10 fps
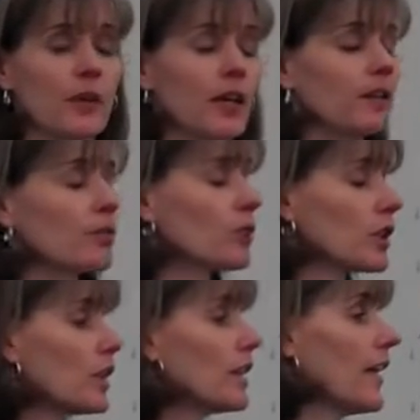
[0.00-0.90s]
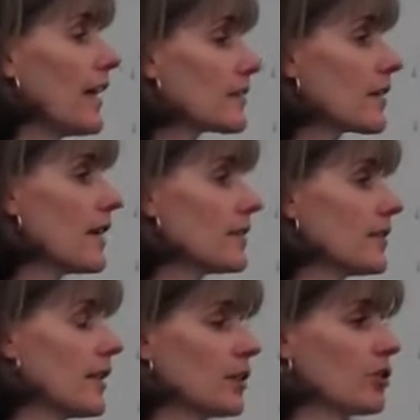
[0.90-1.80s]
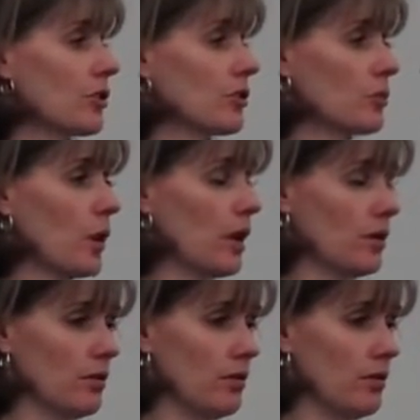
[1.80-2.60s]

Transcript: but really the SI standard is what?